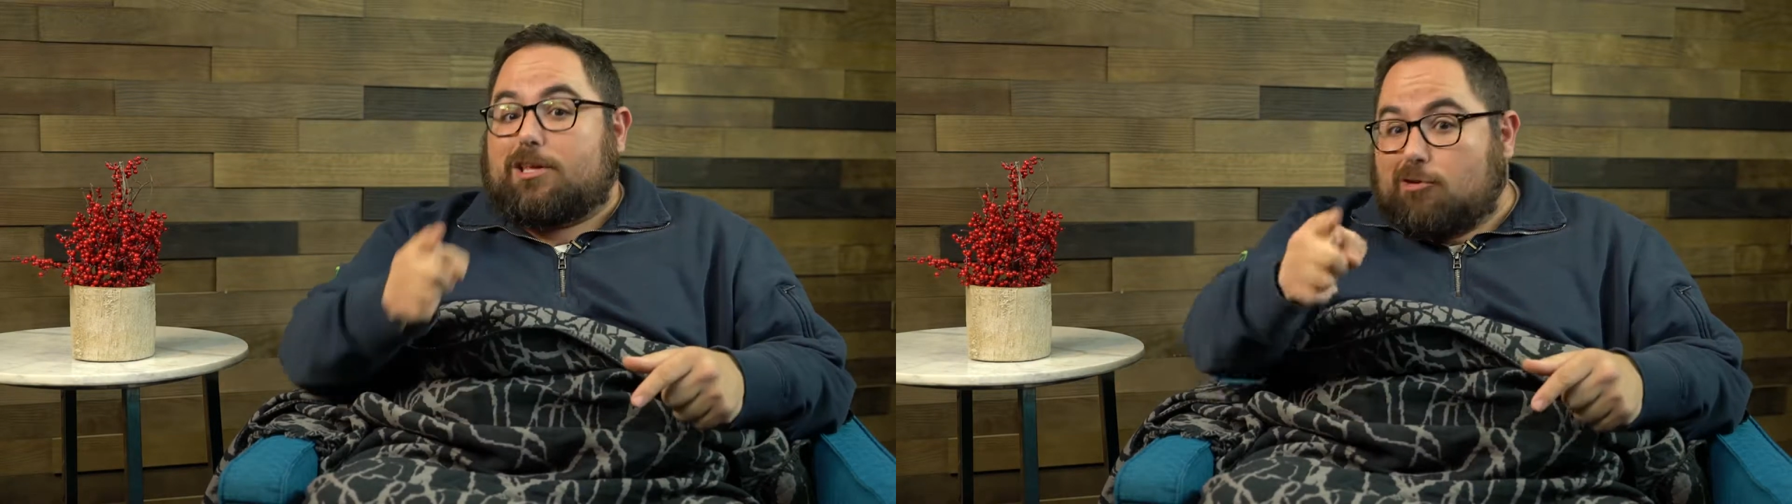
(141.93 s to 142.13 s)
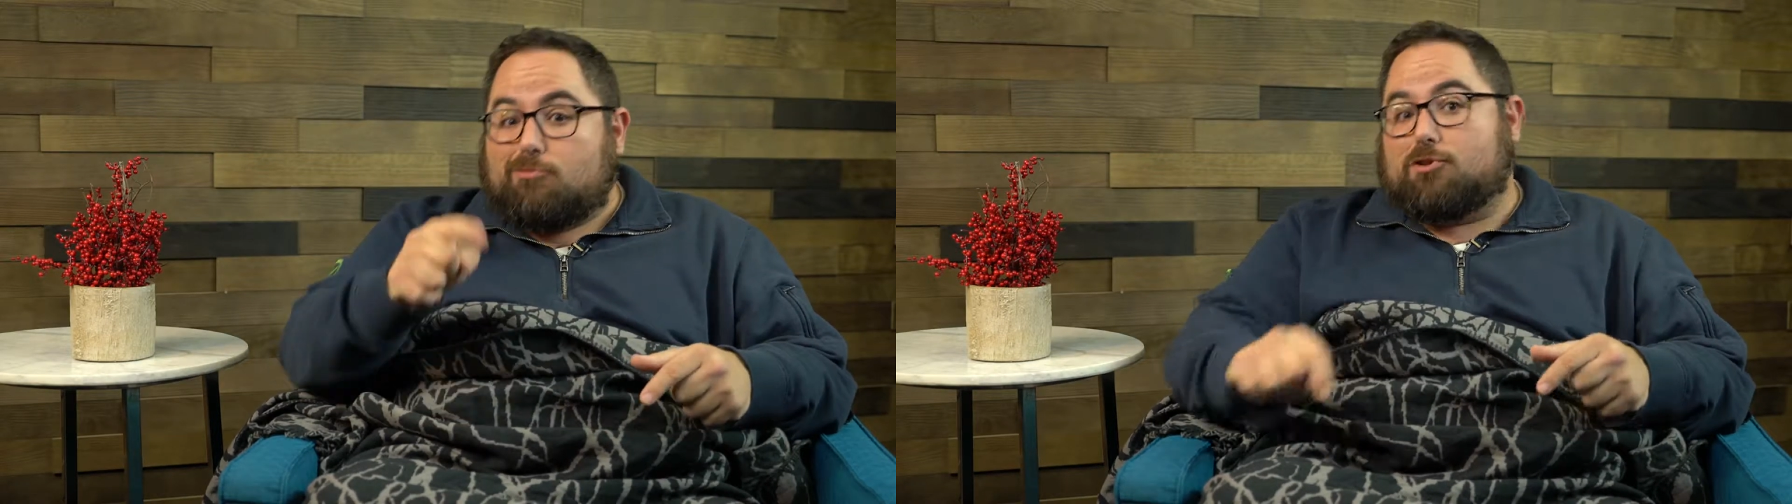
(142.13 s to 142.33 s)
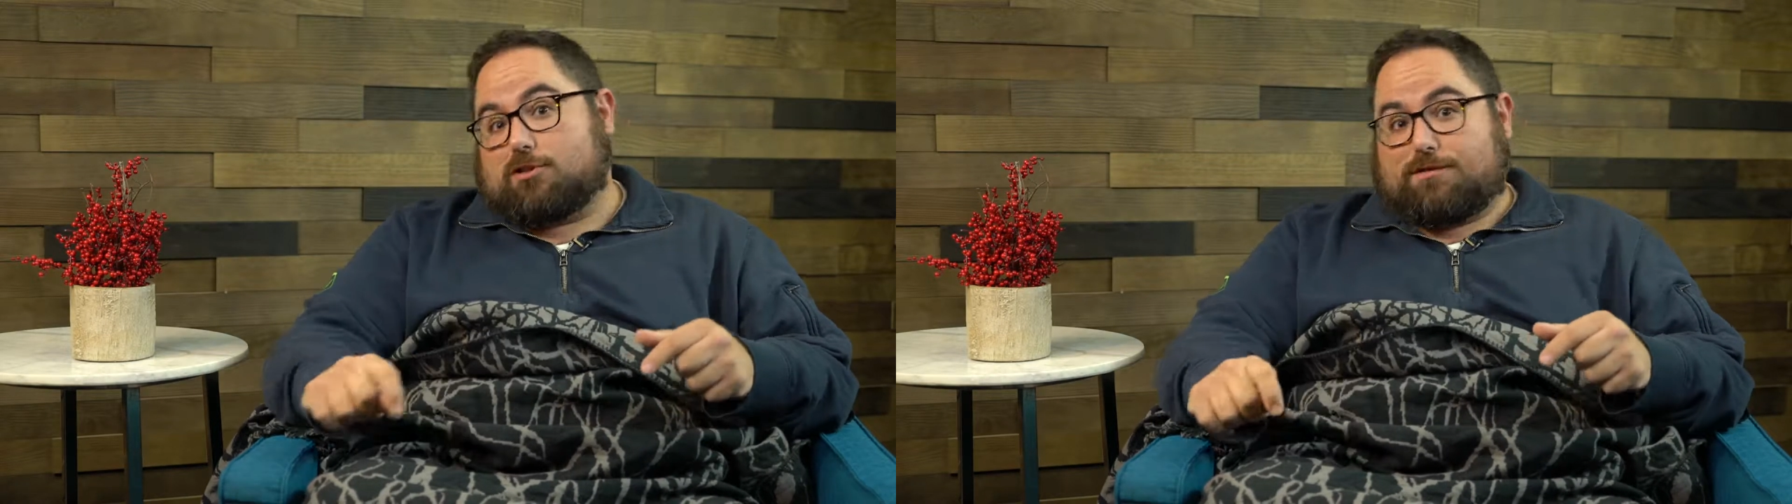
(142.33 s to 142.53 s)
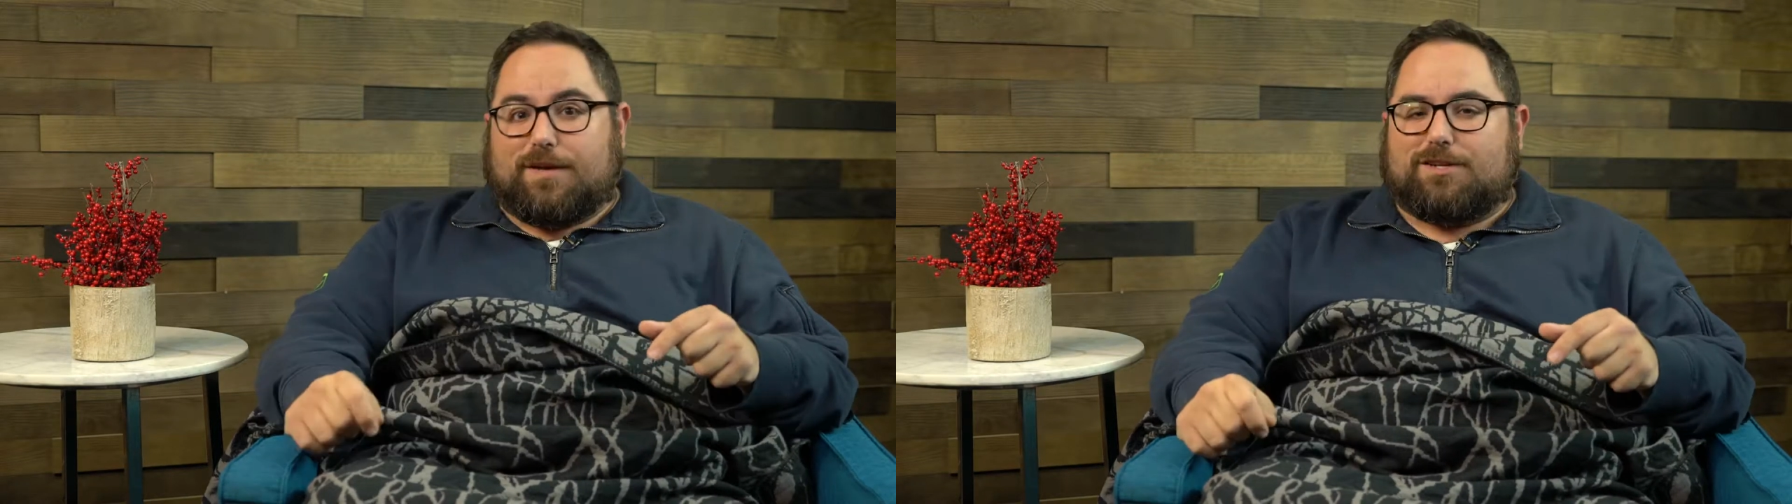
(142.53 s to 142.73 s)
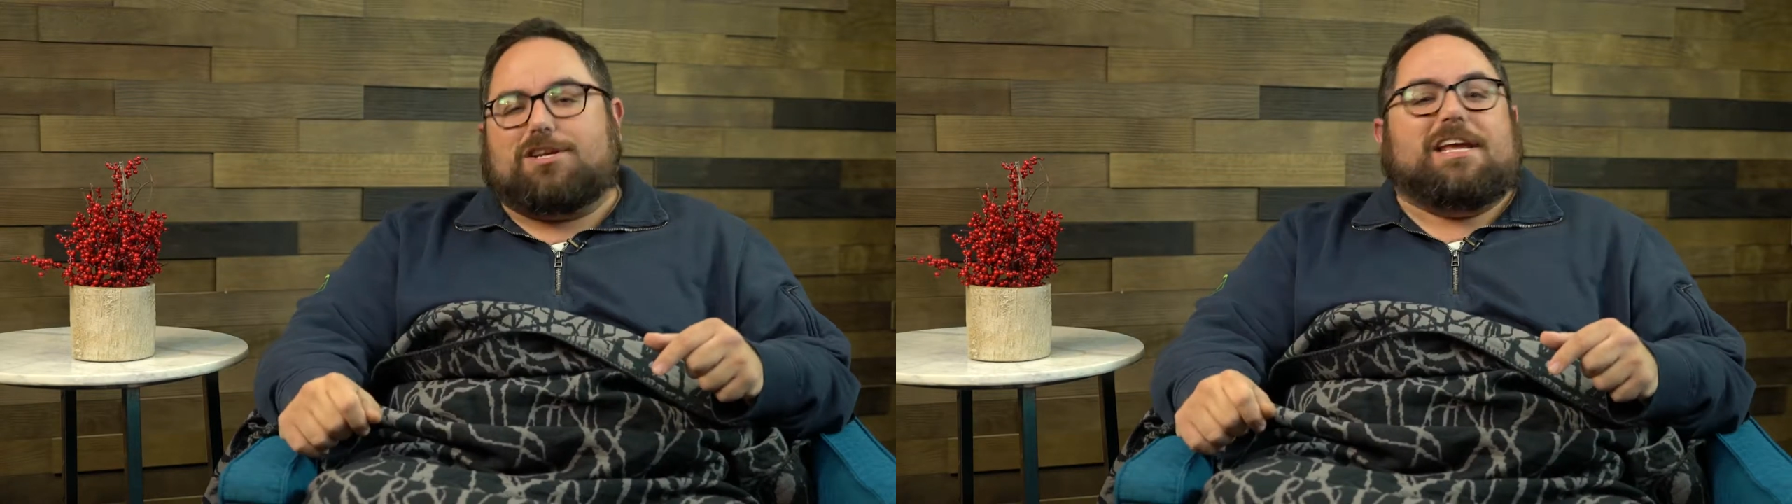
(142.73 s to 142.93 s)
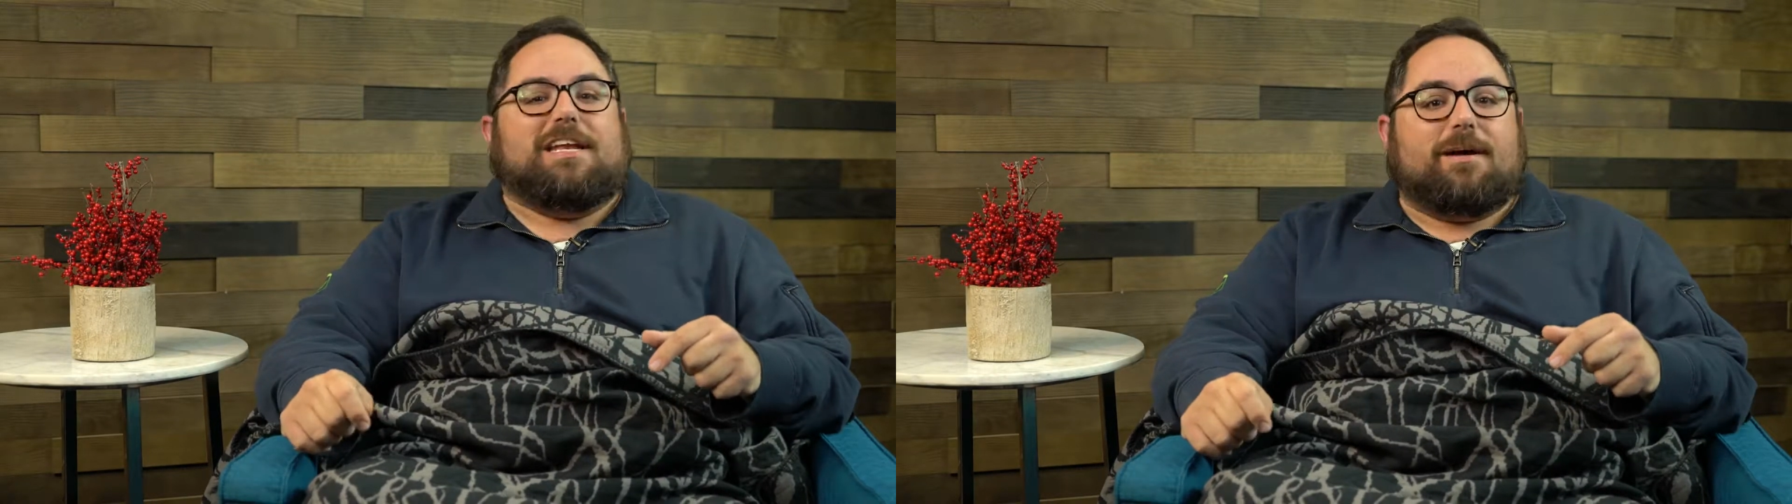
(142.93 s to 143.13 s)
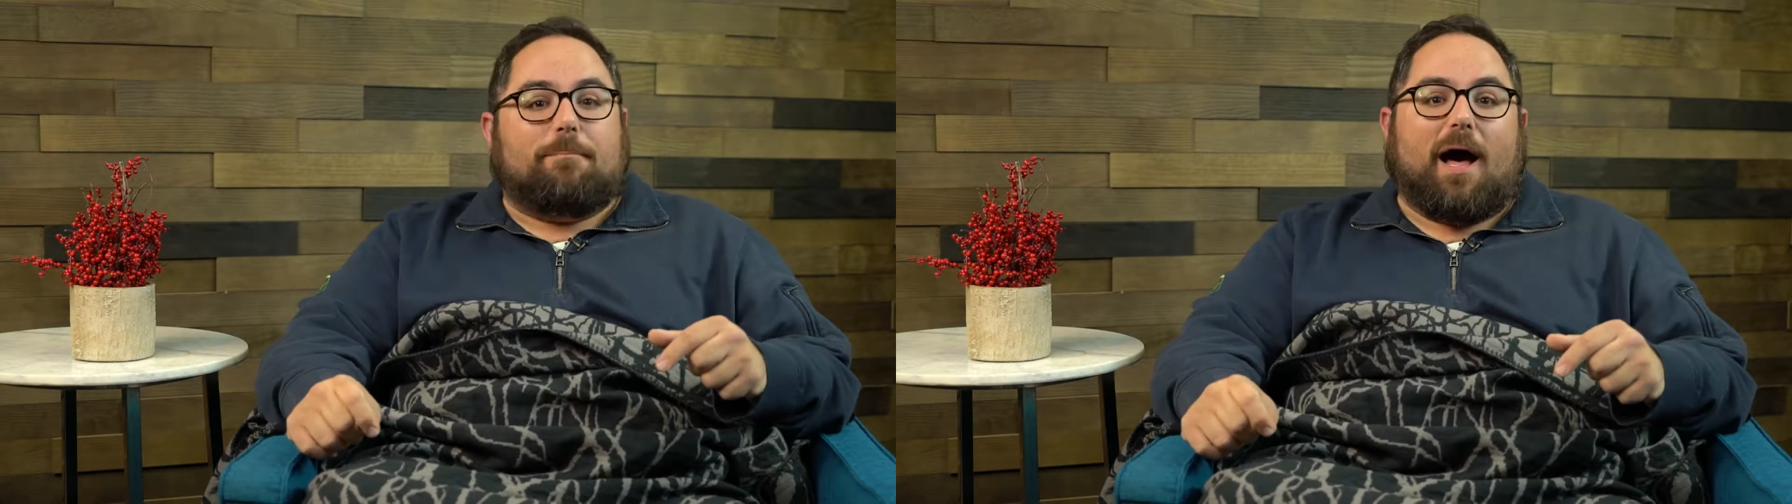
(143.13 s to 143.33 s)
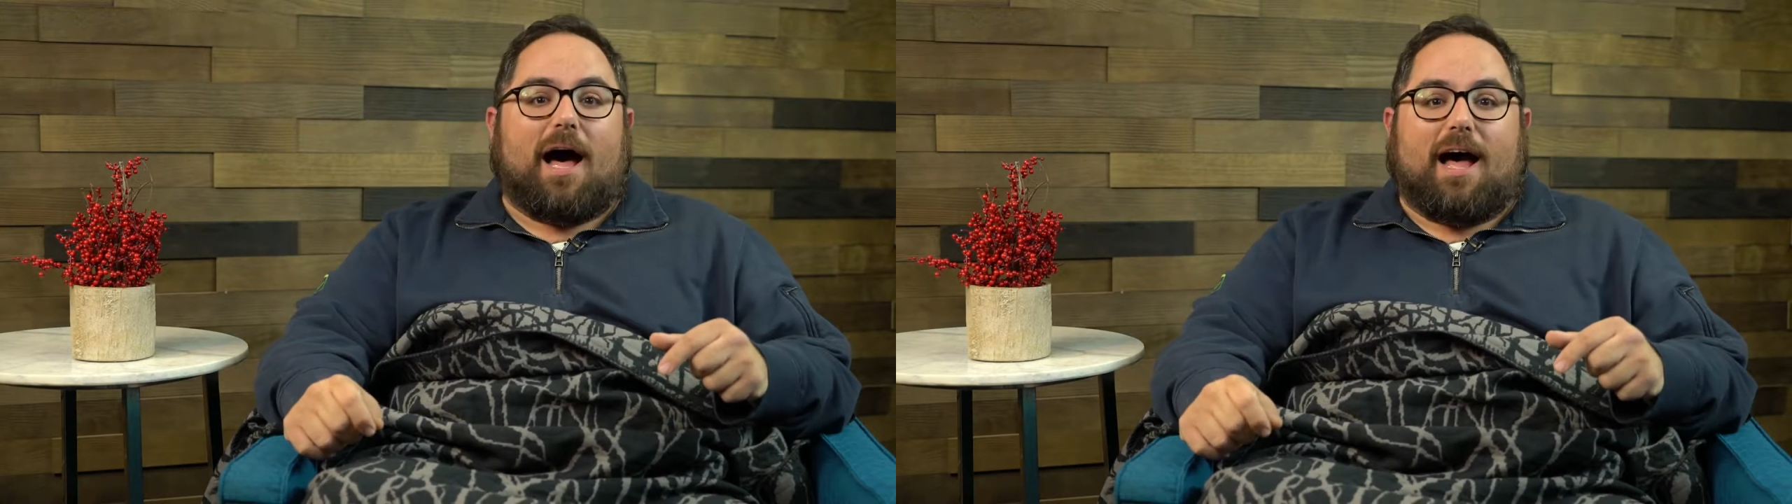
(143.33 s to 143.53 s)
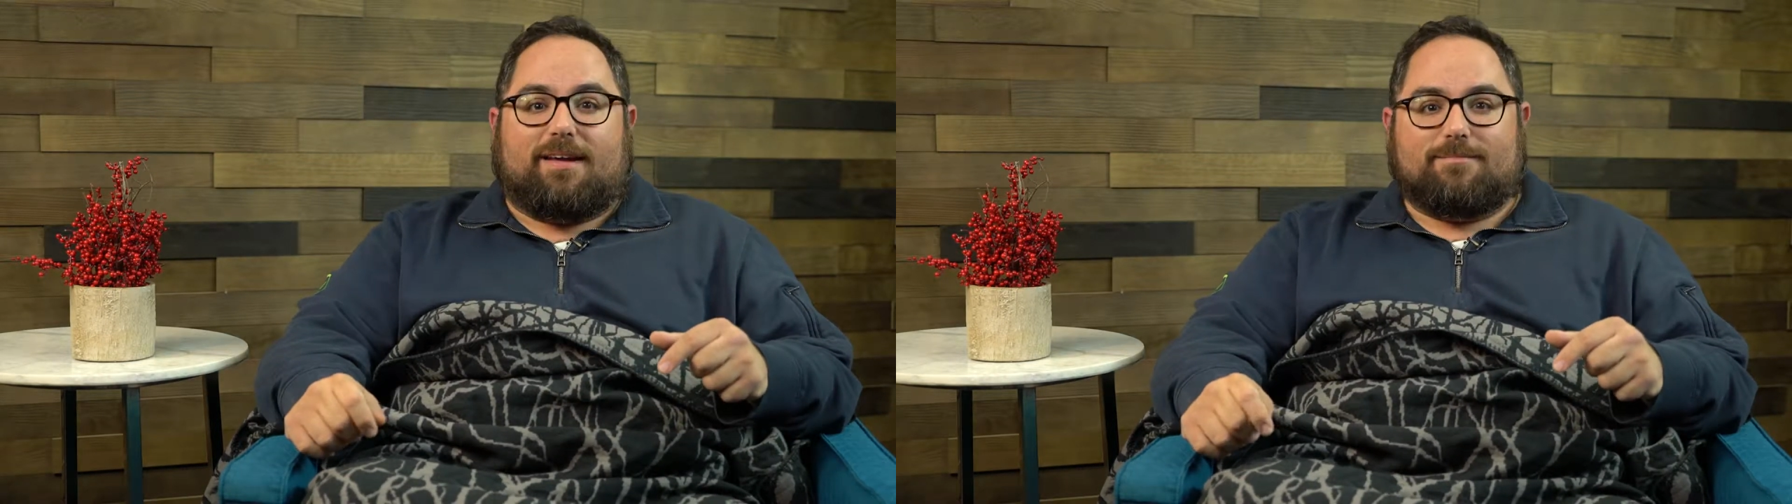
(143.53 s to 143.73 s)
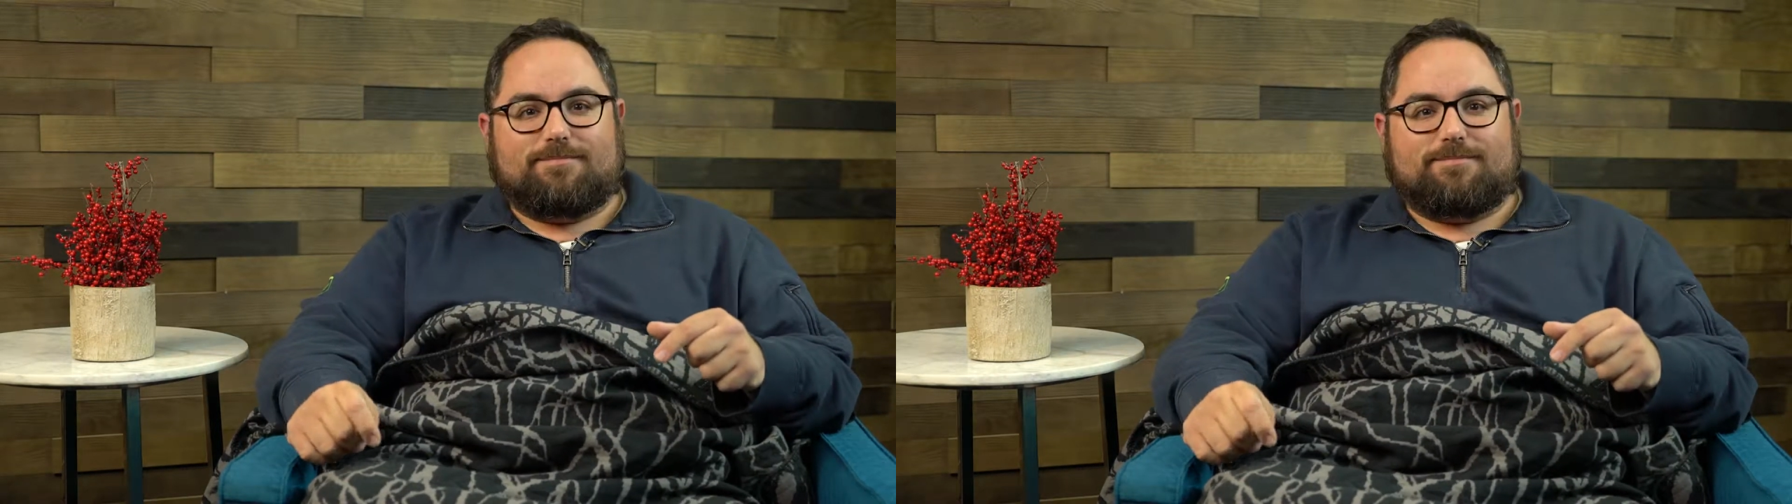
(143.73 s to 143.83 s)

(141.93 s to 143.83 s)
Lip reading: you just finished eating a pie.